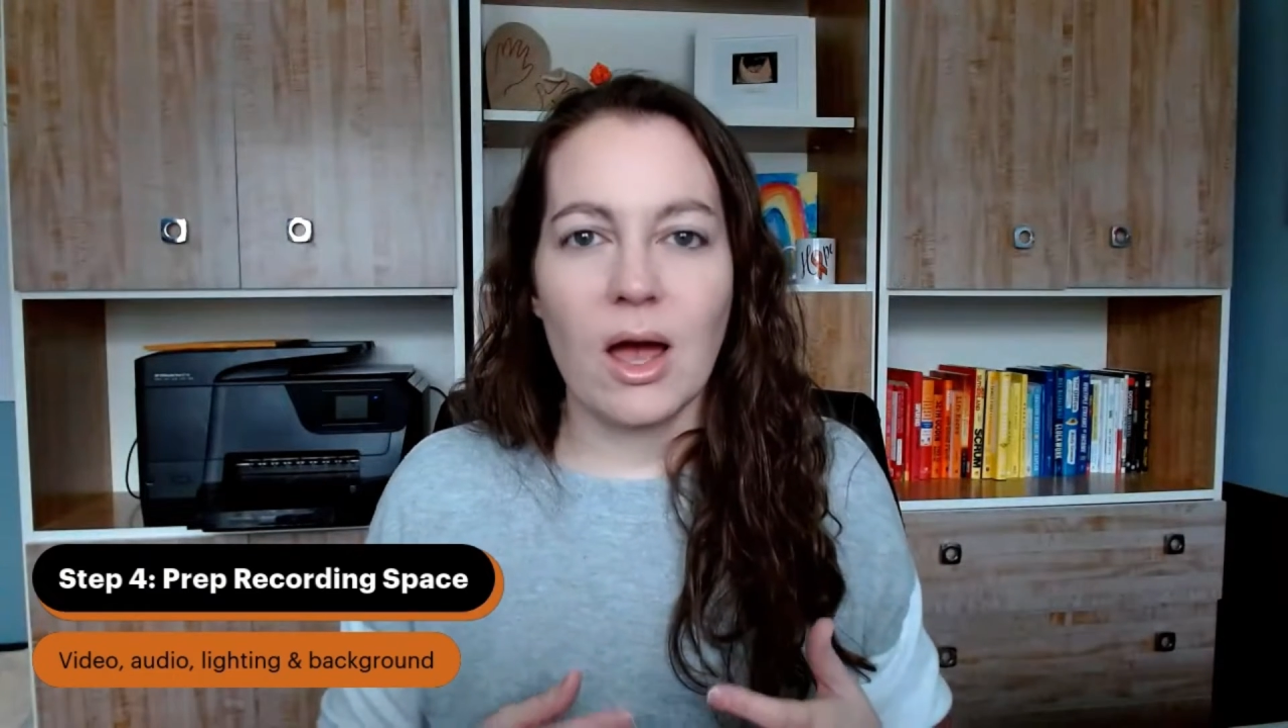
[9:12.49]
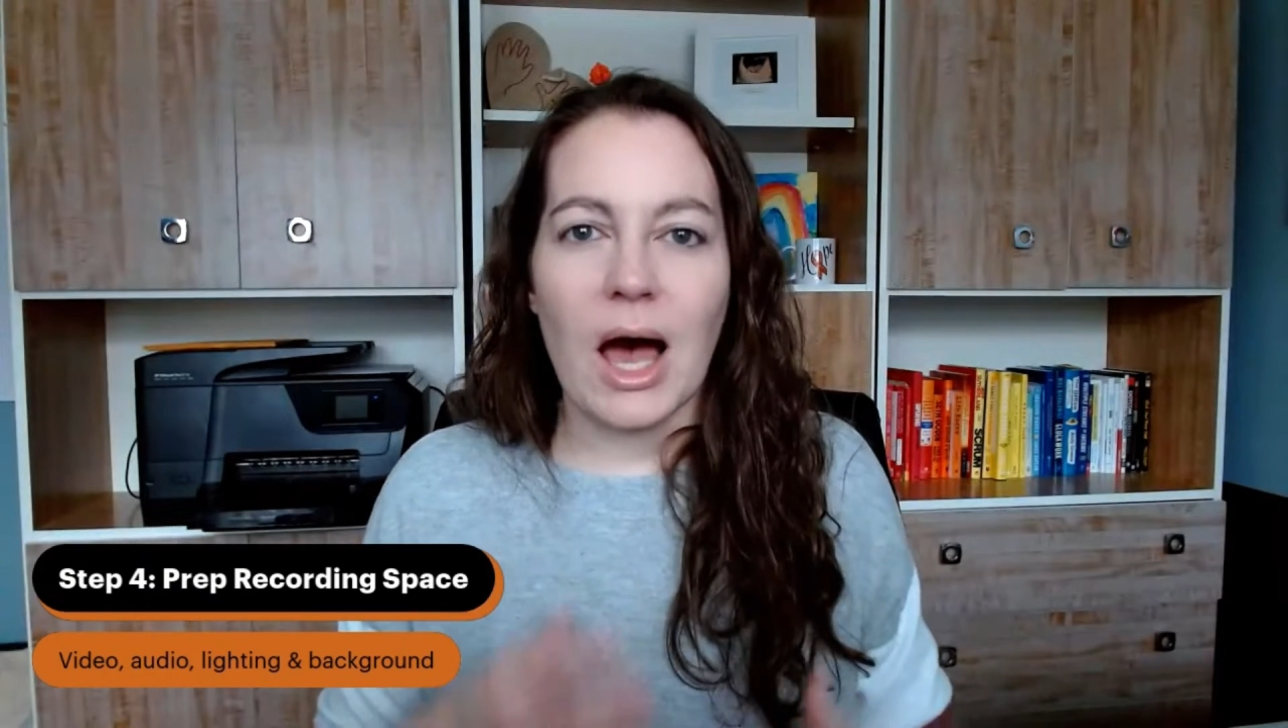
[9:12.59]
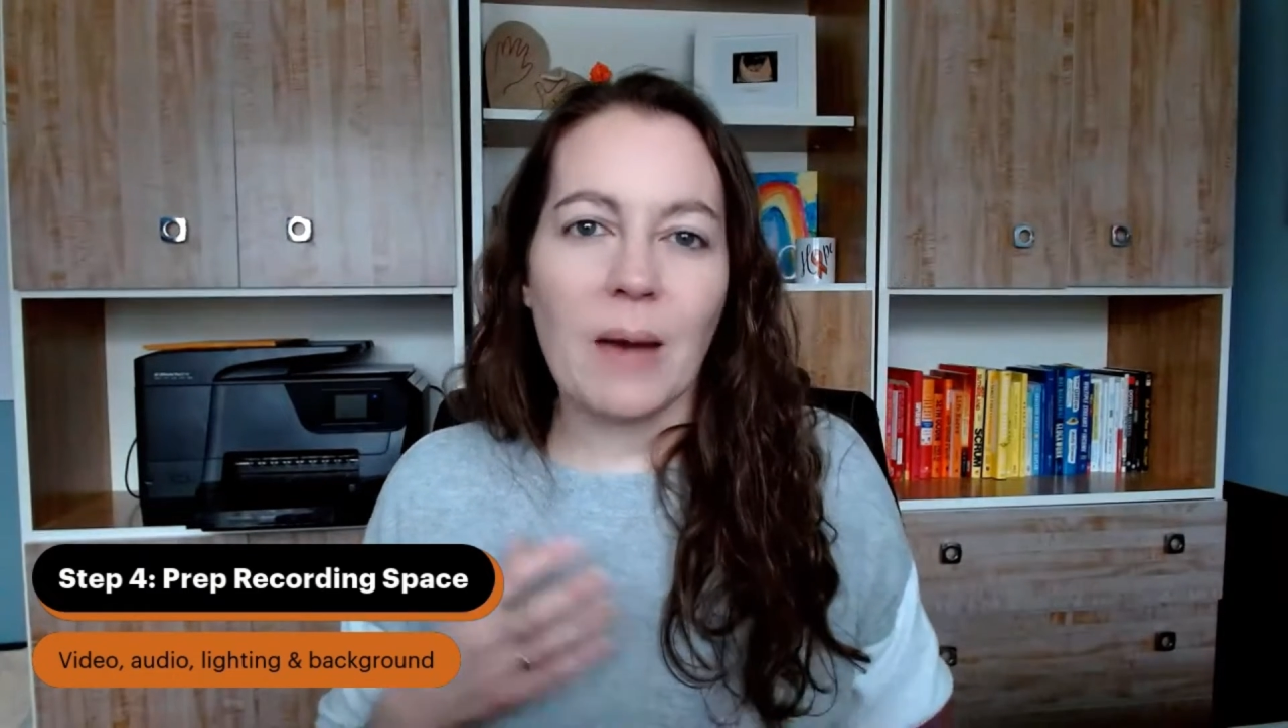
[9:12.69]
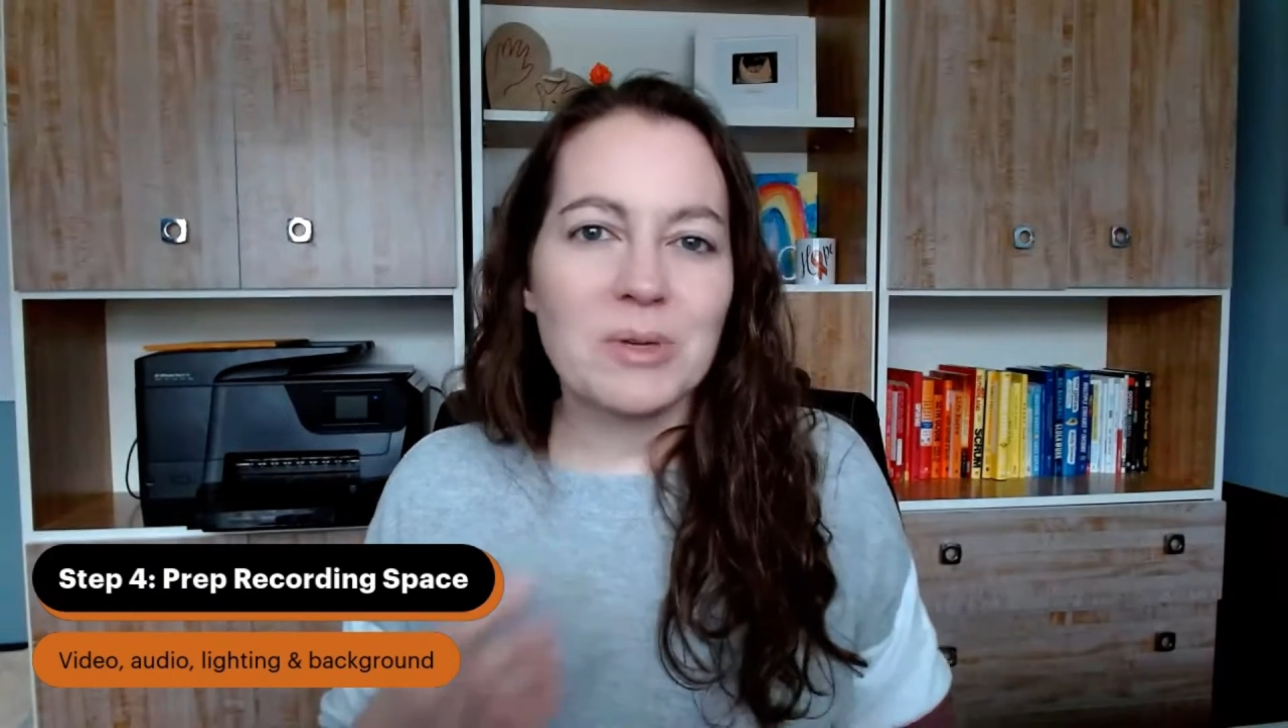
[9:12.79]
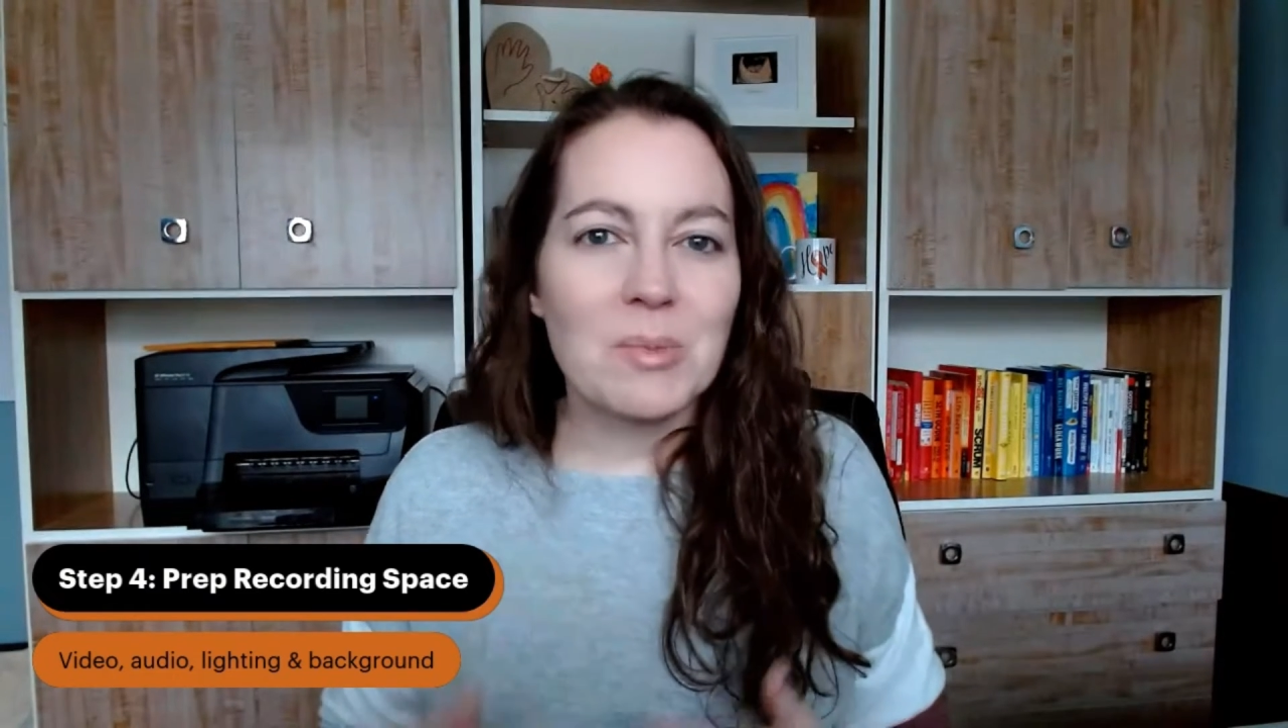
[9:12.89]

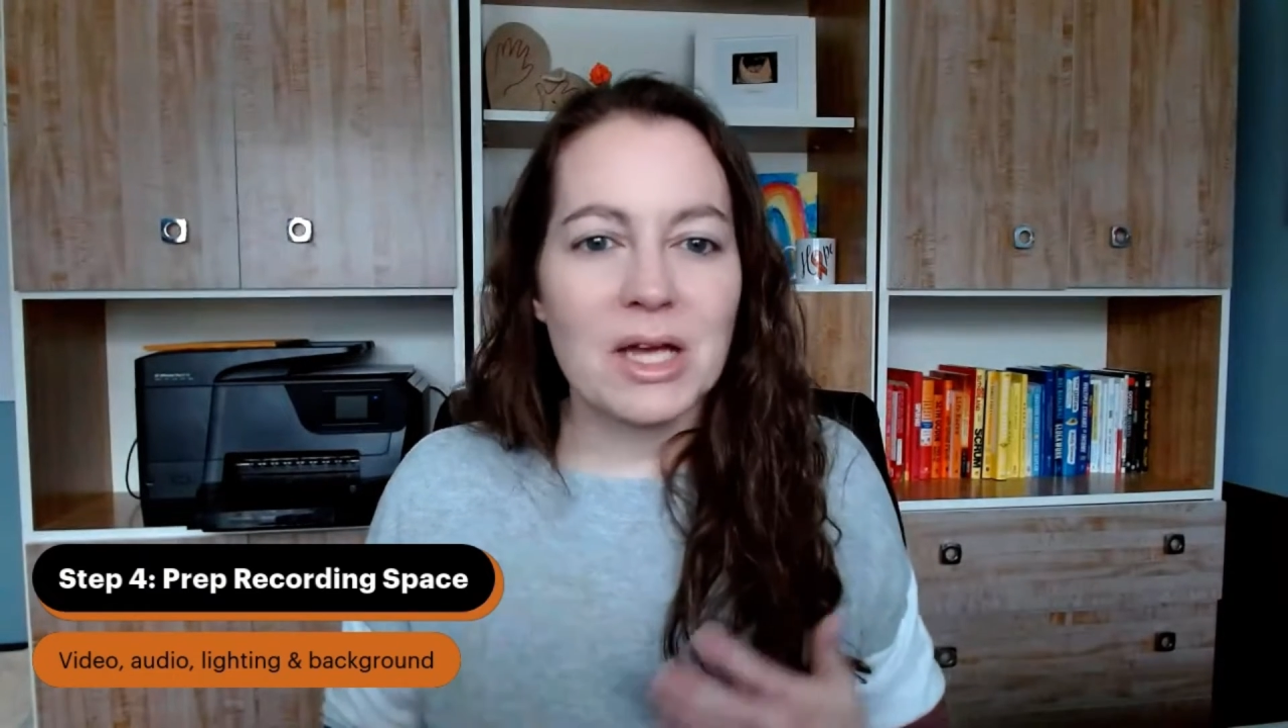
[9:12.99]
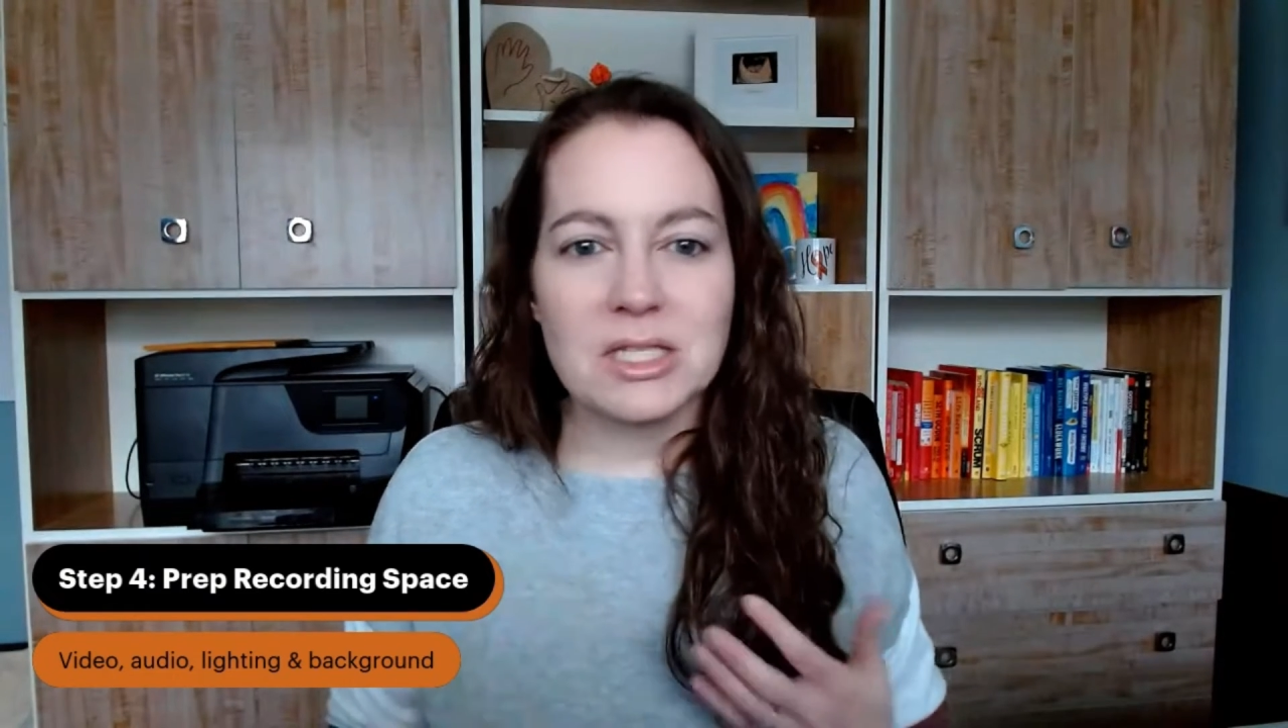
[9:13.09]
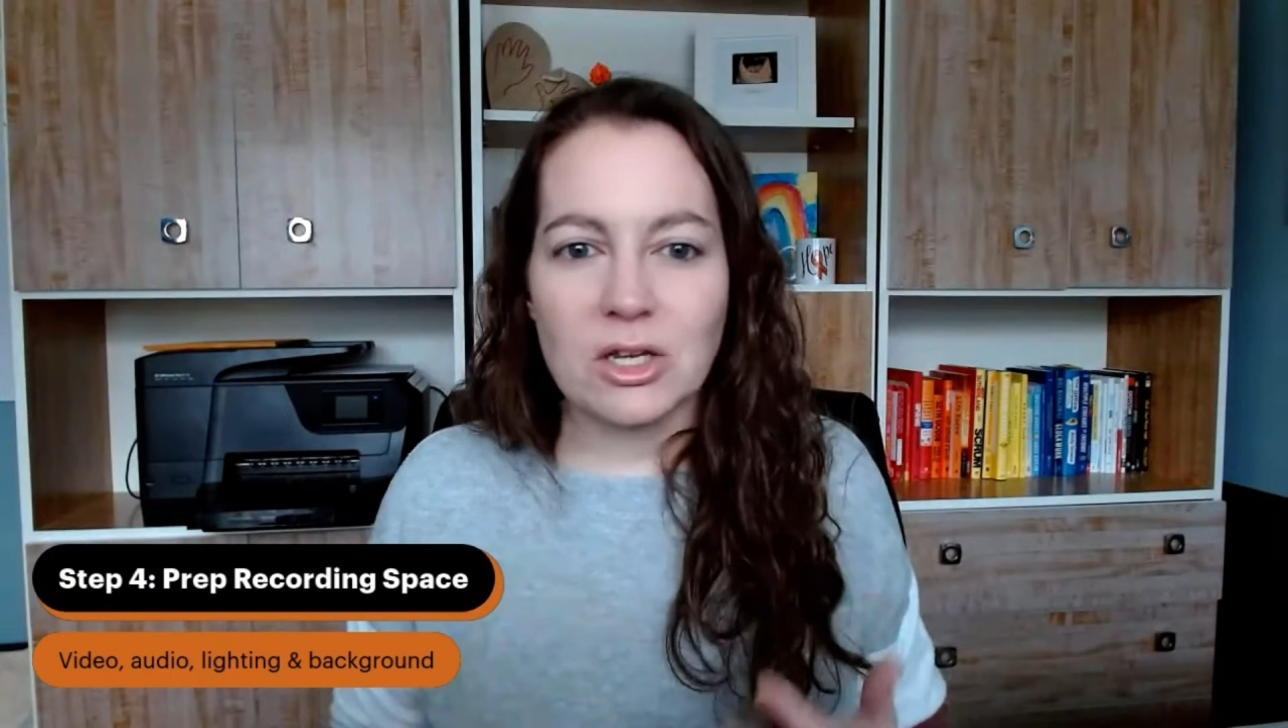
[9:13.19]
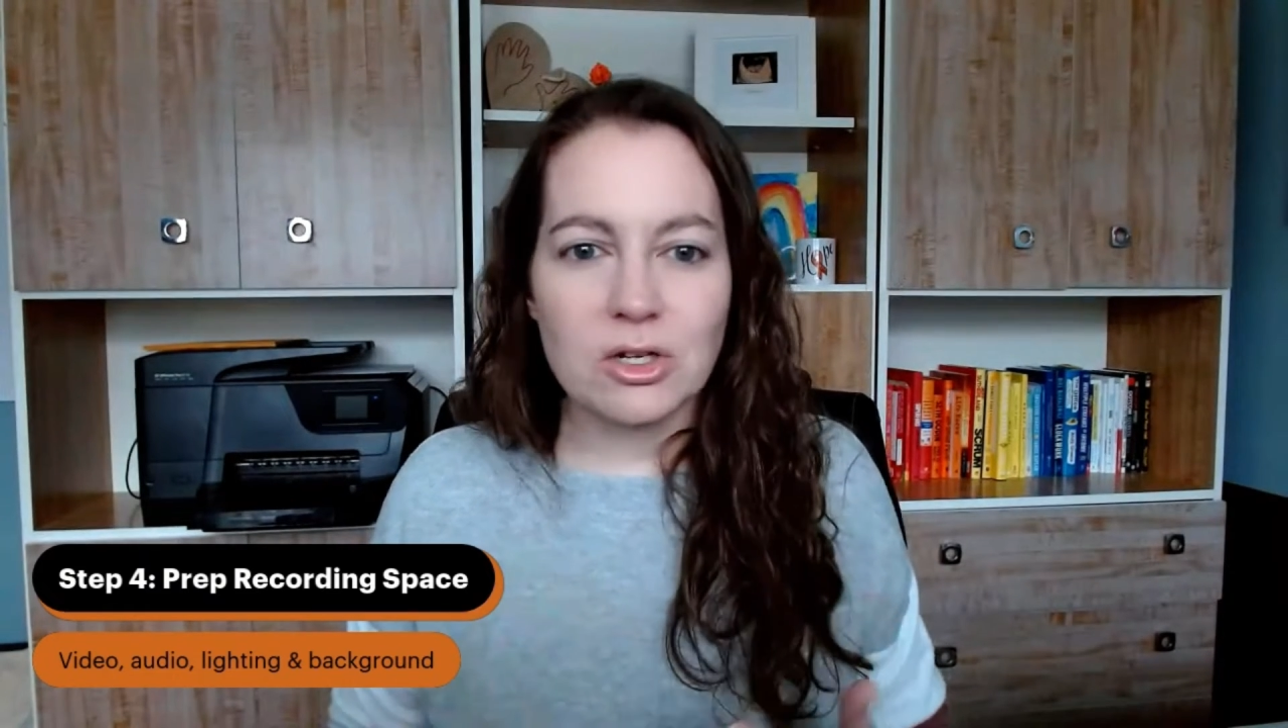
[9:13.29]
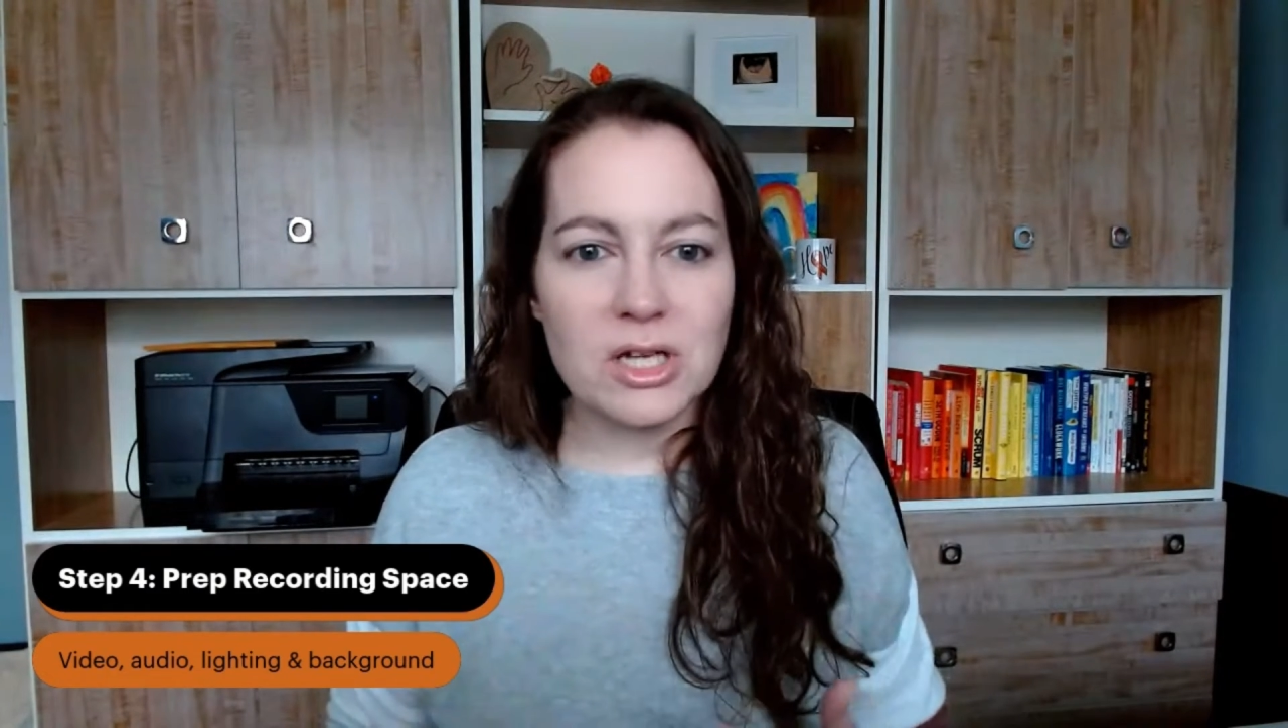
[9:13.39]
optimizing your